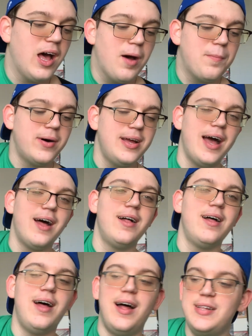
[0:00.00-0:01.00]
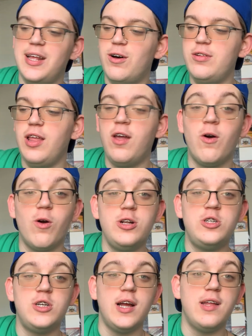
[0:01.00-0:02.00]
But yeah. And the only chord
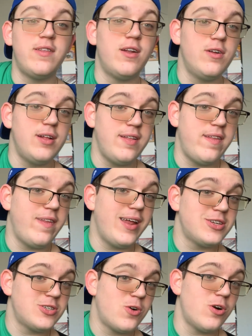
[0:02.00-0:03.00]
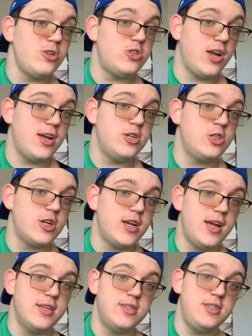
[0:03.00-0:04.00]
change, and the next chord change
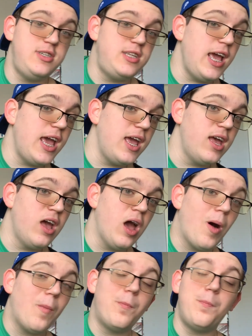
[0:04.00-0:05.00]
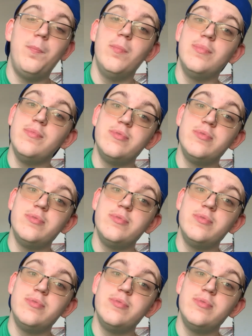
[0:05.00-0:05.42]
is a D /